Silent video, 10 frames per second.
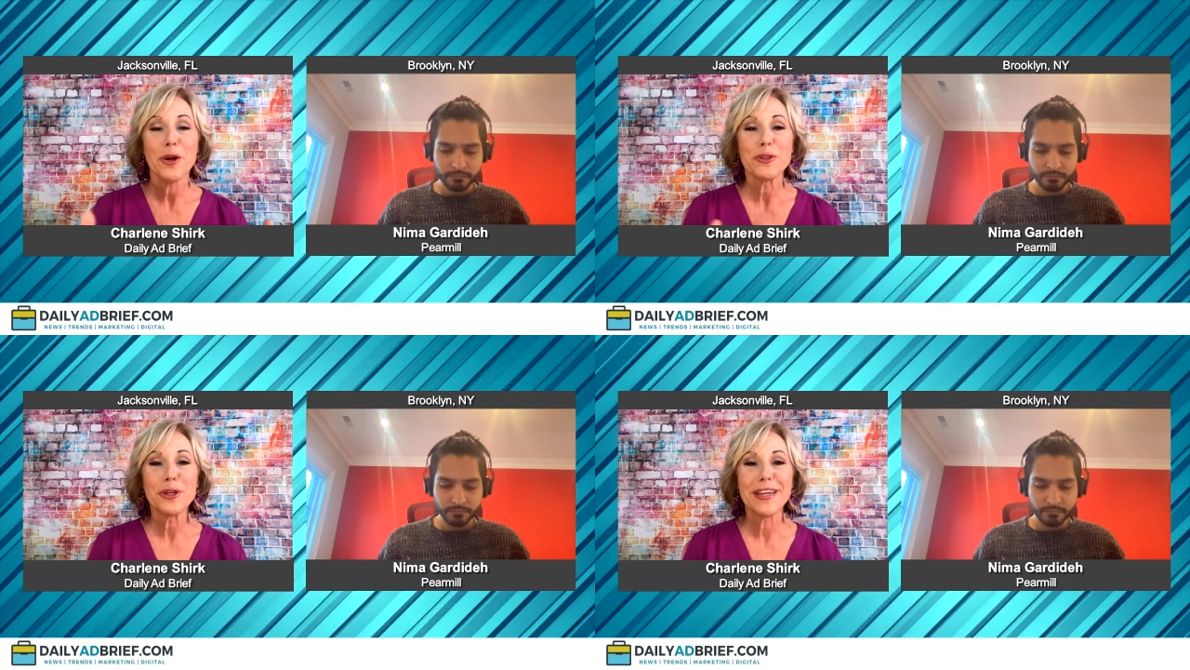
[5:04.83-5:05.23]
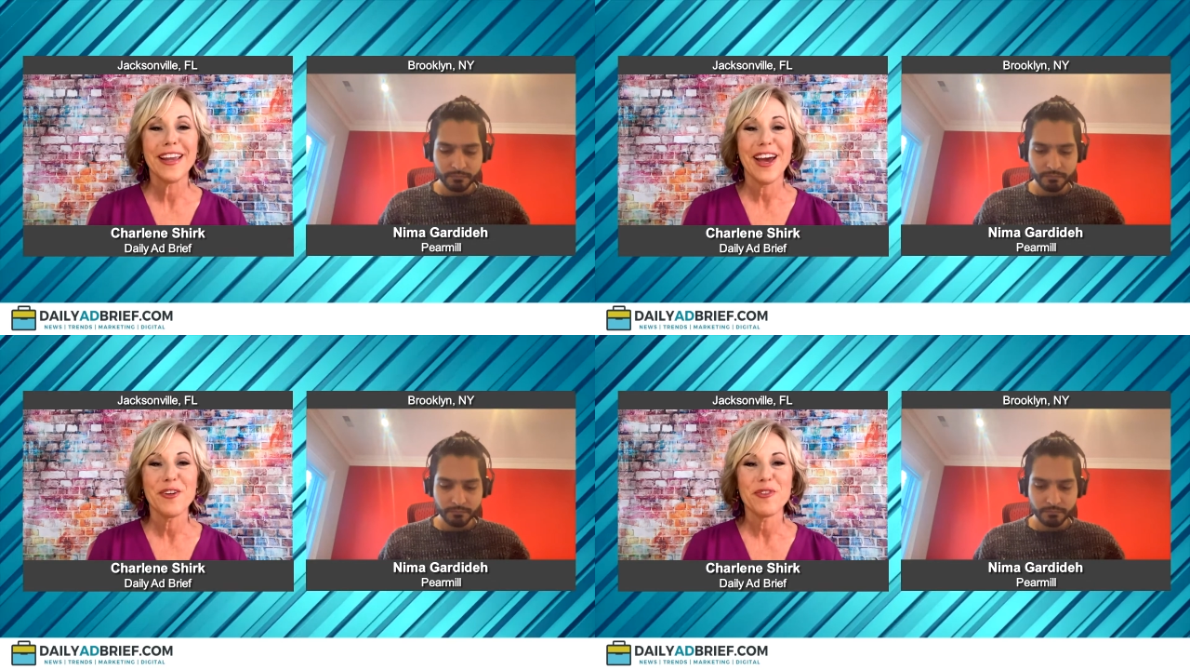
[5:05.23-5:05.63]
Speaker 1: are looking
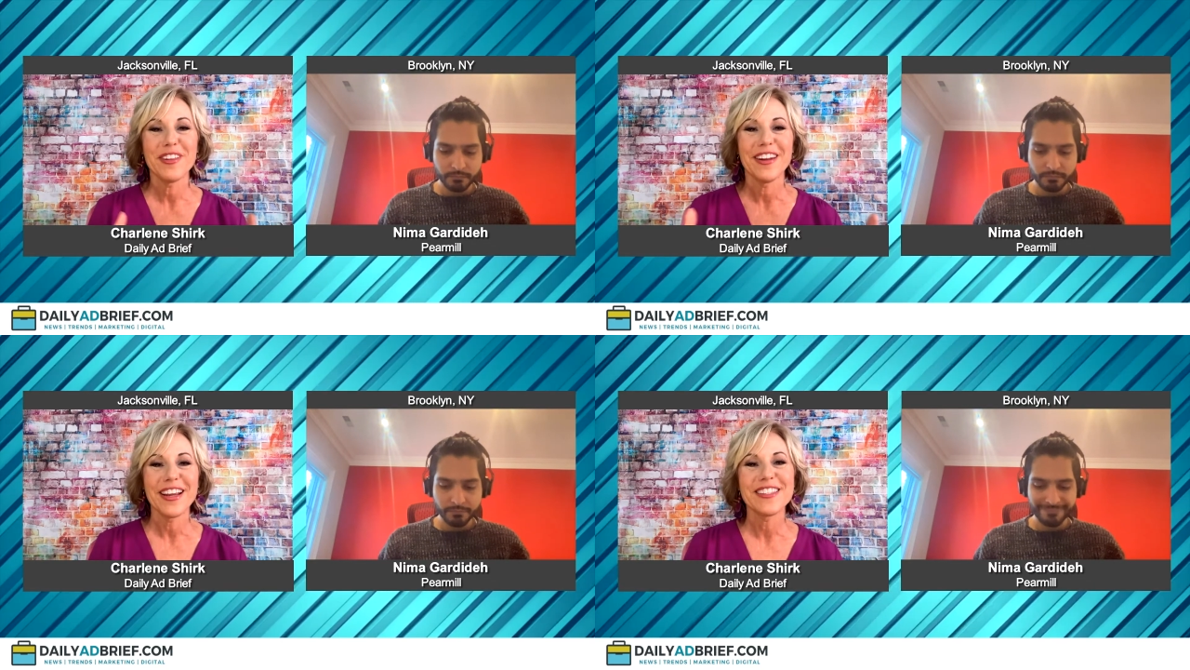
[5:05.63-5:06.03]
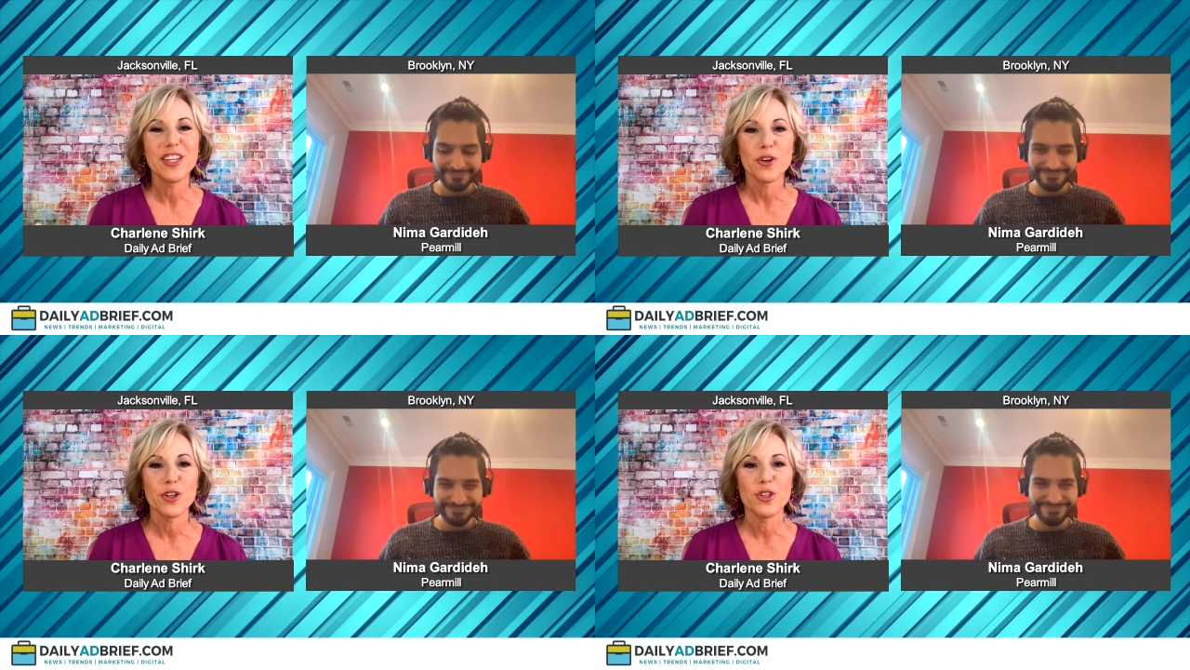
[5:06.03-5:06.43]
at over the next
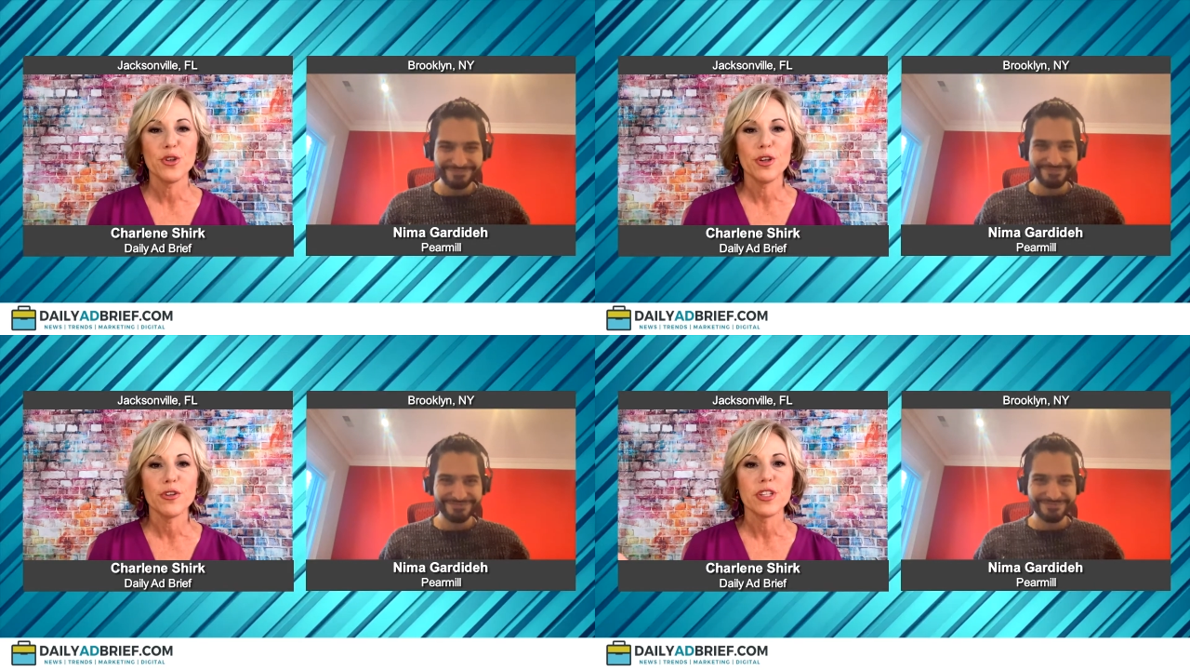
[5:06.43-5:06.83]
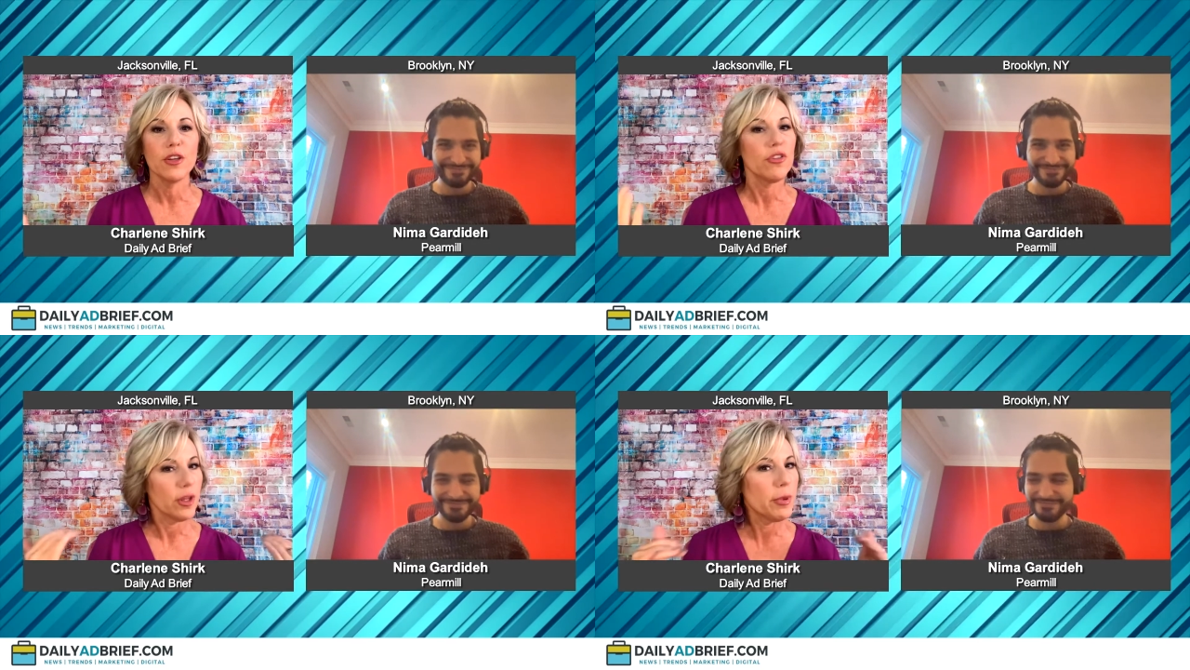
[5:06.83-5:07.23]
year to two years that
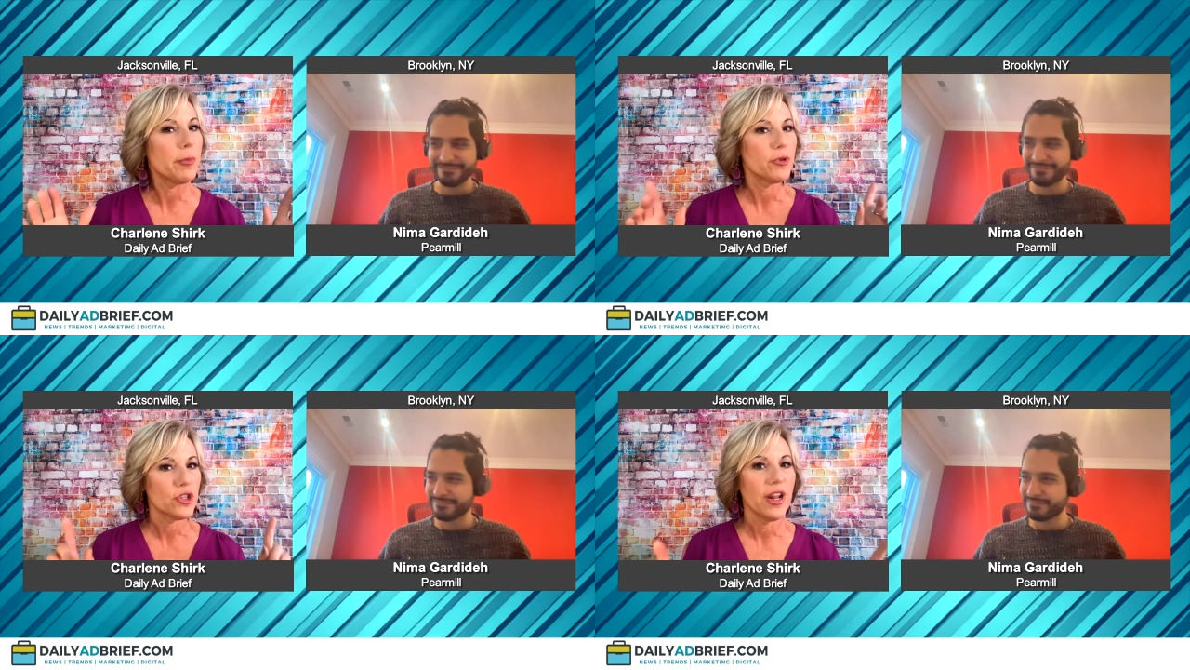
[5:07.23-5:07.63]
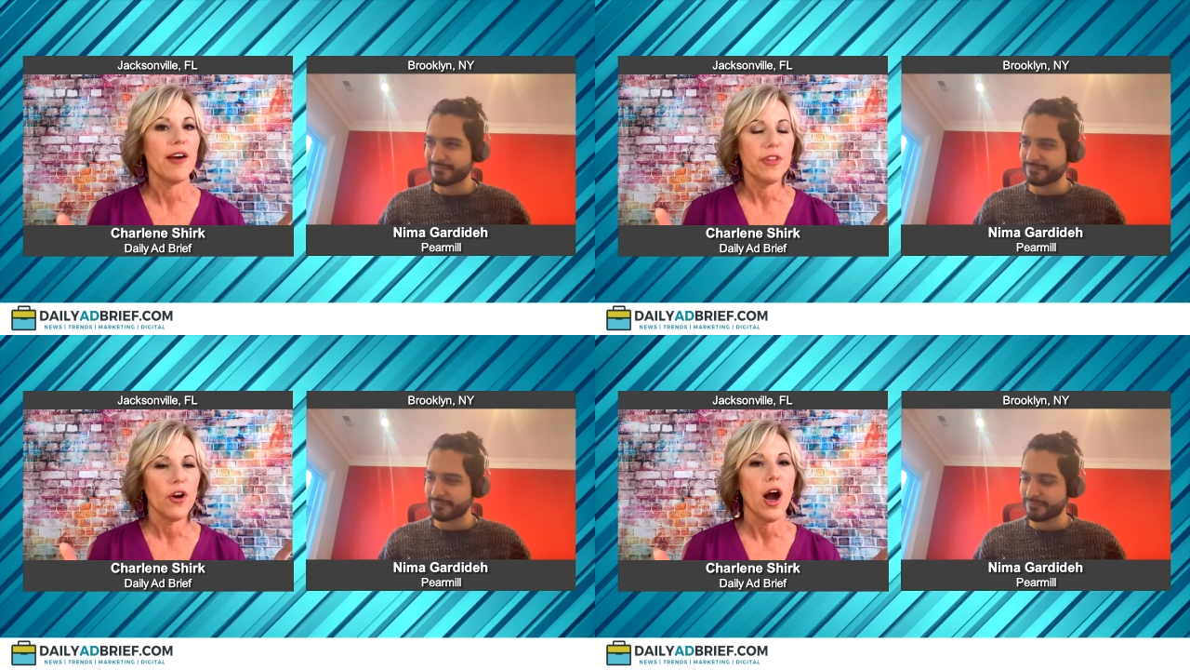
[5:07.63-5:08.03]
you think people should
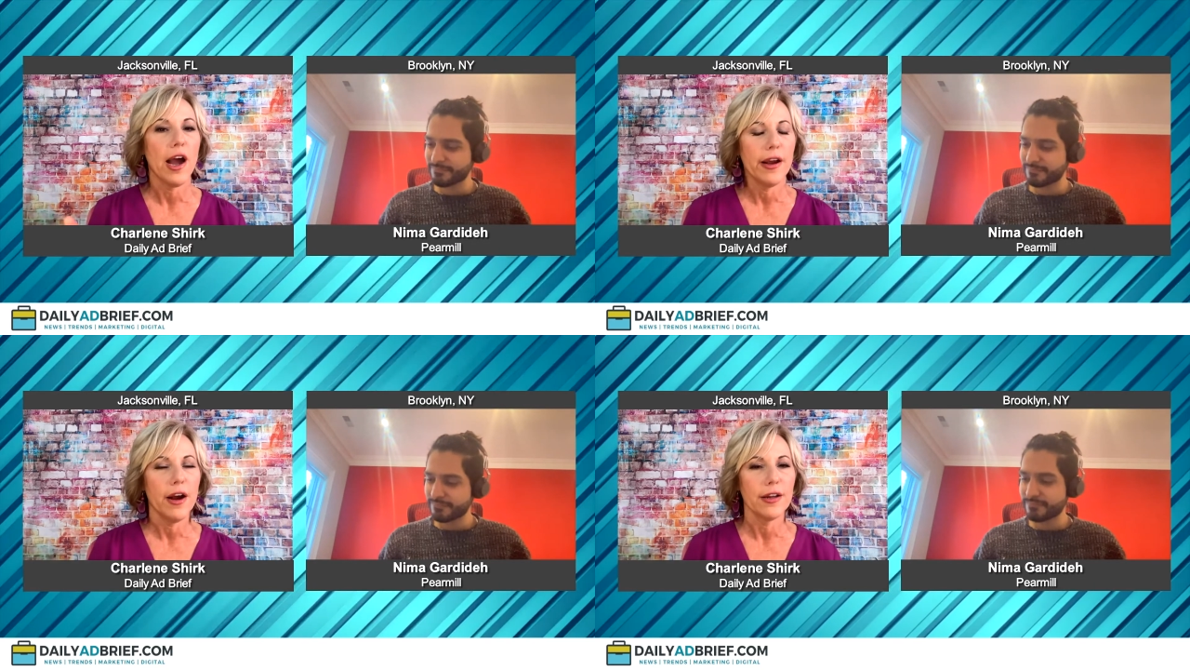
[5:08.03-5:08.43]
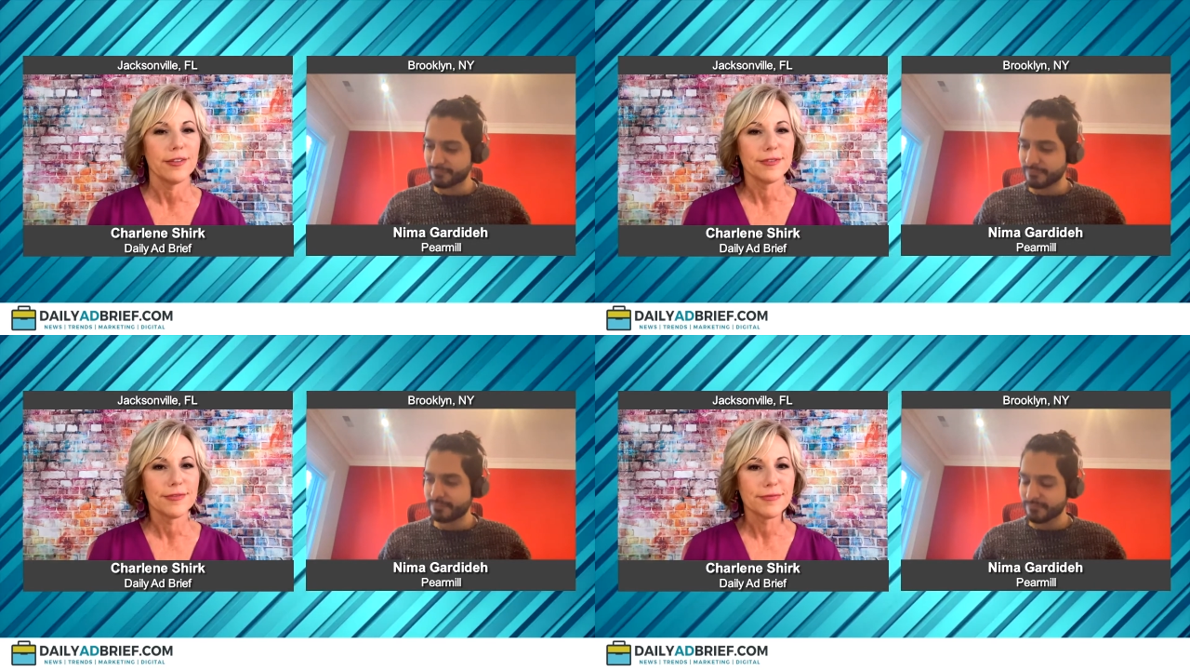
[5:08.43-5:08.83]
have their eye
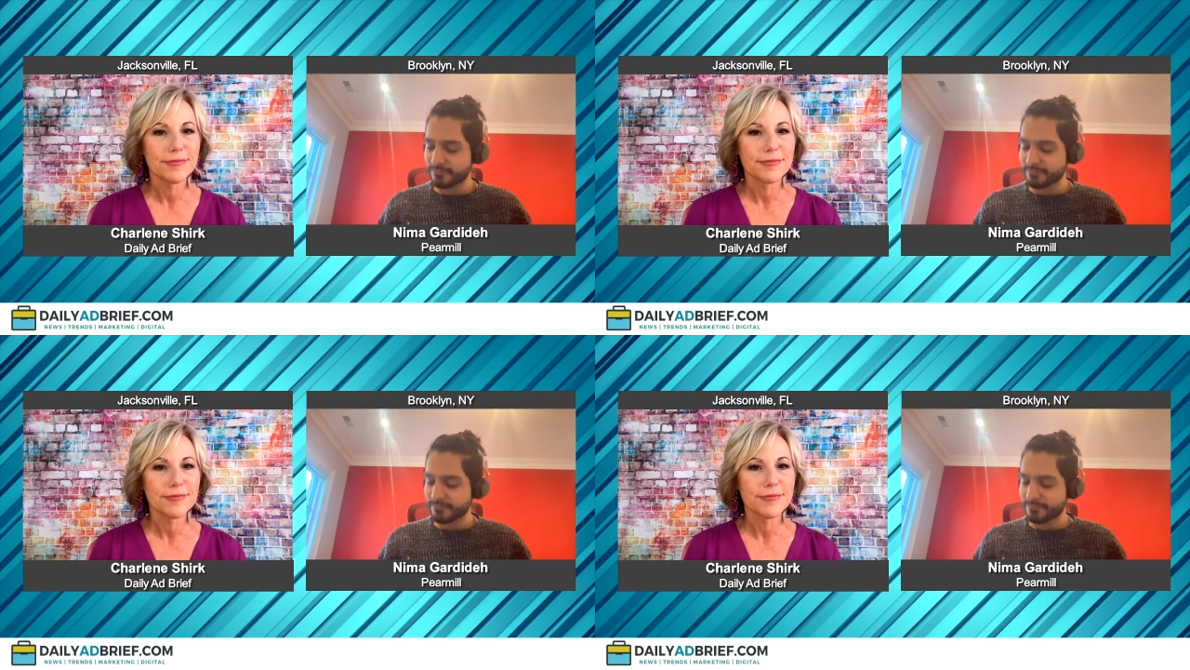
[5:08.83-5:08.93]
on?